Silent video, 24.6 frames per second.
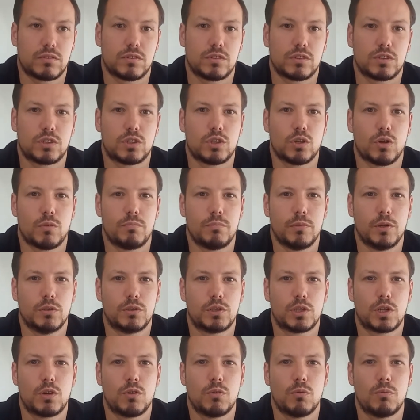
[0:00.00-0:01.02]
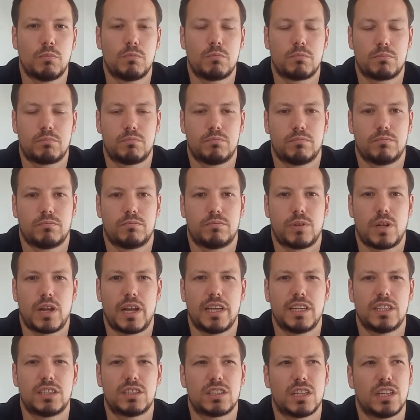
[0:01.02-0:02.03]
sort of musical
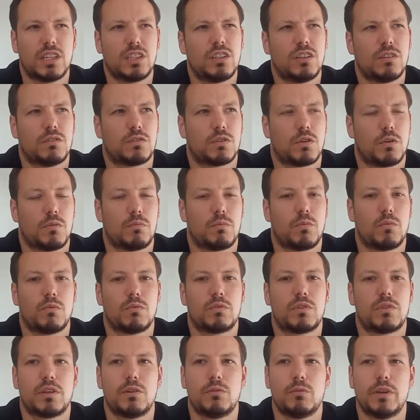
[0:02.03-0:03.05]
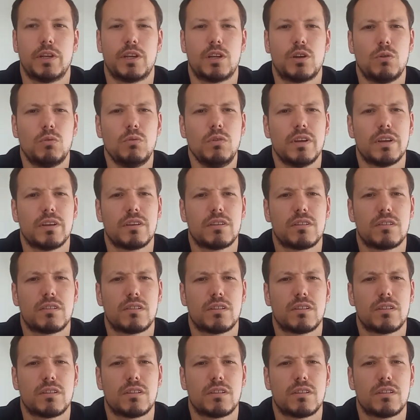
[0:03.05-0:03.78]
place. Actually, I'm trying to think what you call it.